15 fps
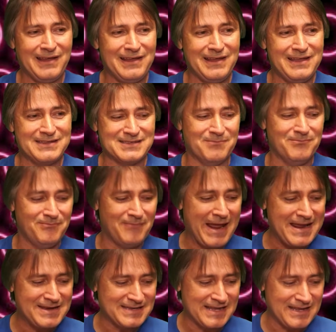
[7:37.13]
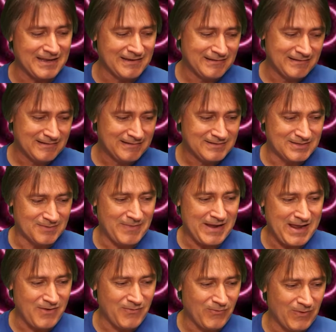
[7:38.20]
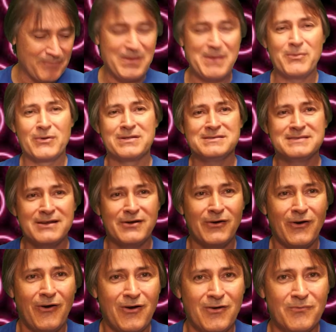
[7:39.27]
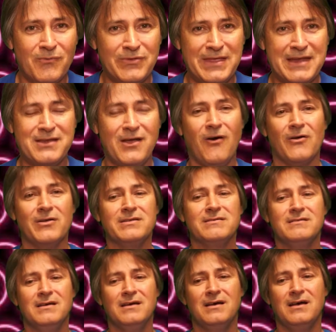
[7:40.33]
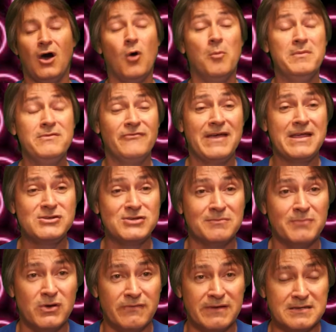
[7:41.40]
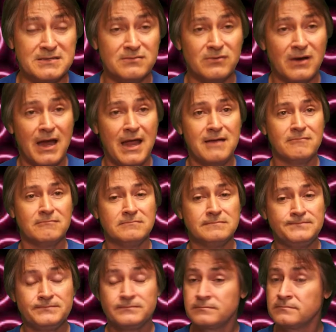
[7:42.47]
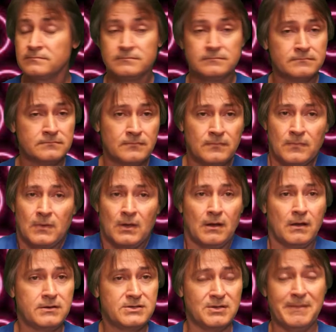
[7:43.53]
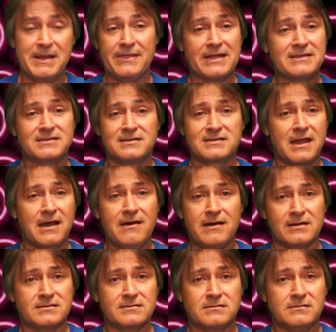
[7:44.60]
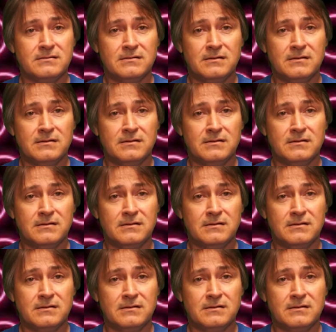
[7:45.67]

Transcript: it's amazing to me what people consider horror and what they don't. Home invasion movies, right? To me, that's the scariest,